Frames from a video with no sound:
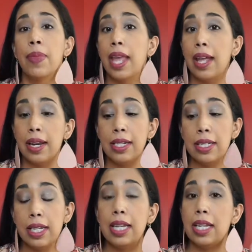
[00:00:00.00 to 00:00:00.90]
and
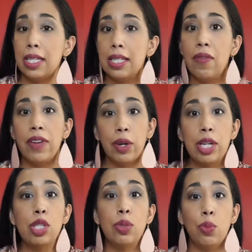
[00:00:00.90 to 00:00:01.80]
it is a very
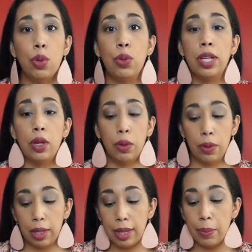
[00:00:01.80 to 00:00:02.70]
smooth
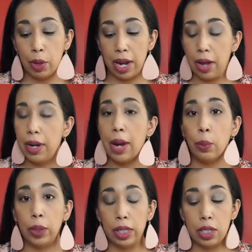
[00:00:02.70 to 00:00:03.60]
lip crayon i
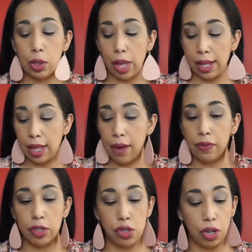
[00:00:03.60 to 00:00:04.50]
really do like that
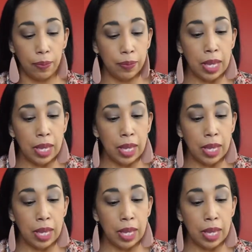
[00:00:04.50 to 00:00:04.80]
for sure